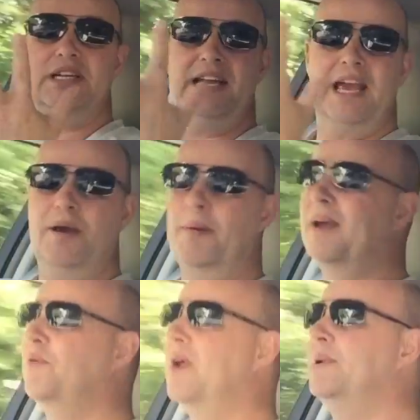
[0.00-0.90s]
I saying
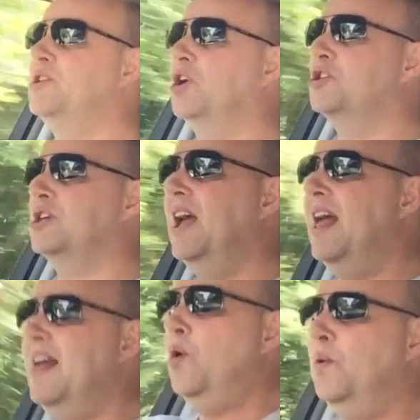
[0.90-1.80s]
about the rapid charging?
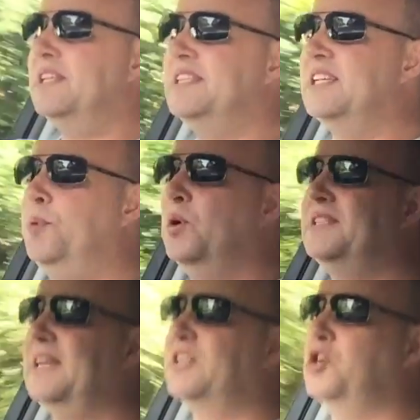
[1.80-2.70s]
With the
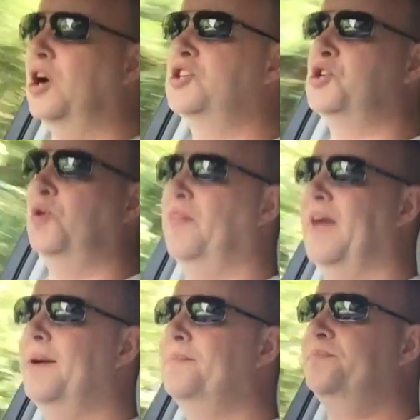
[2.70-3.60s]
6.6 charger on
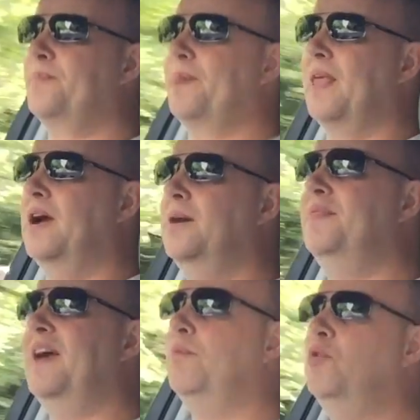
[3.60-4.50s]
that,
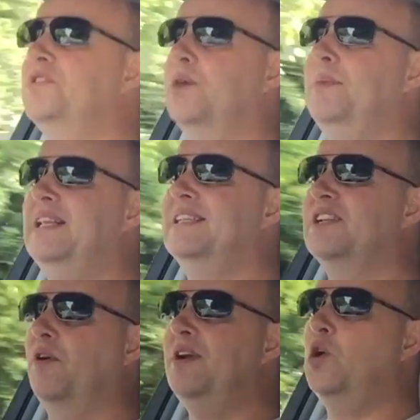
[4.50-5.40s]
that also means it's
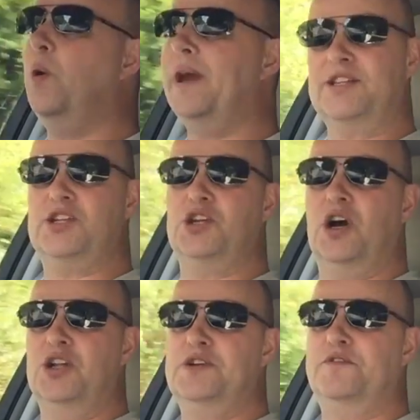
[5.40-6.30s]
very quick to
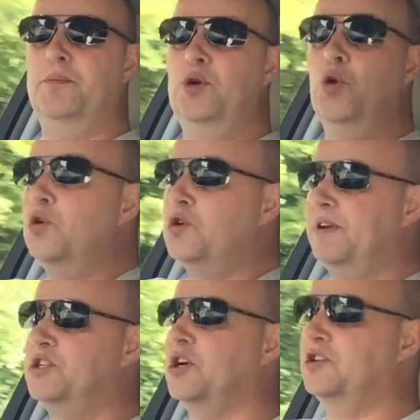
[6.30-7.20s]
charge it from an
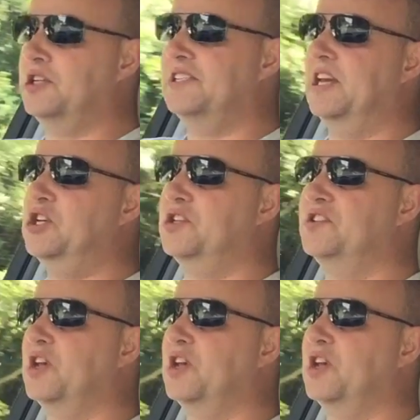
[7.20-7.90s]
ordinary charging station.